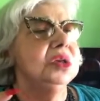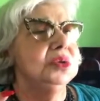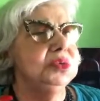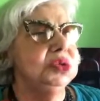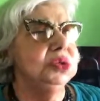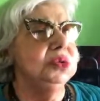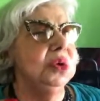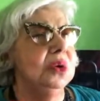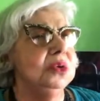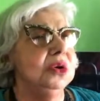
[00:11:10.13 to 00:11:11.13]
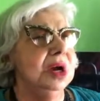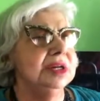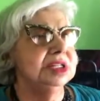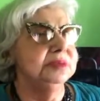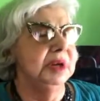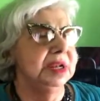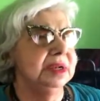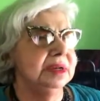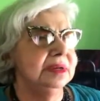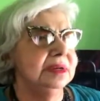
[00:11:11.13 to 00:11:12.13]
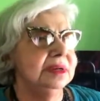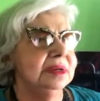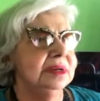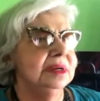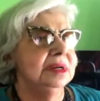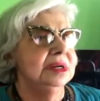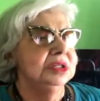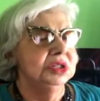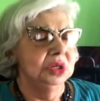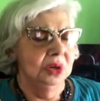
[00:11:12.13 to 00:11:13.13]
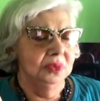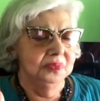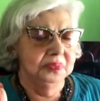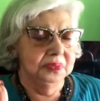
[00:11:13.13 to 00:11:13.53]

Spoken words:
you do know your husband. So,